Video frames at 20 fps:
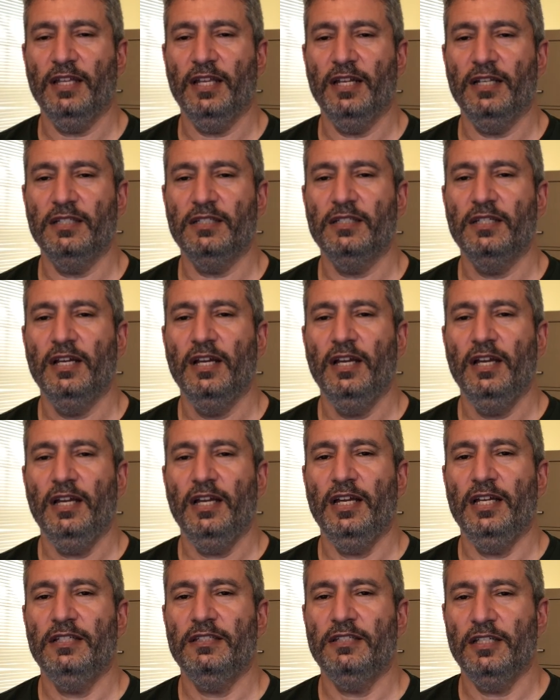that it's
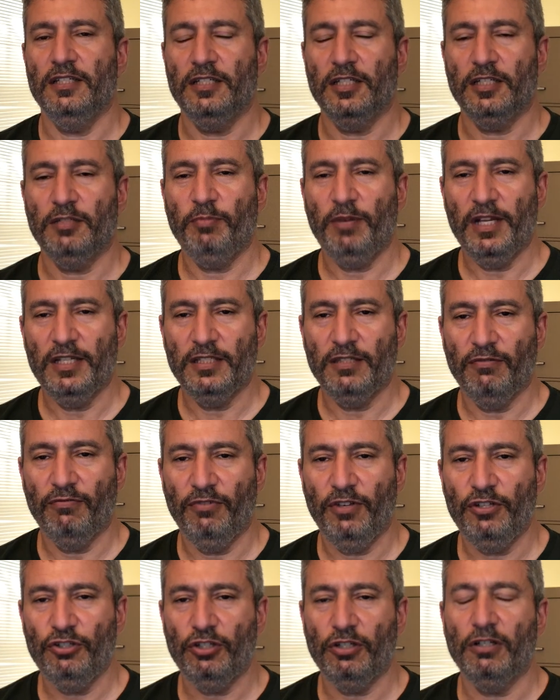this expansive
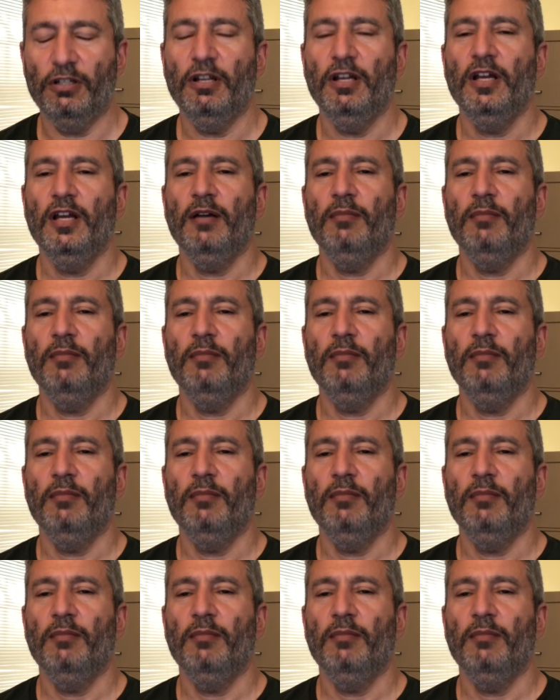vision,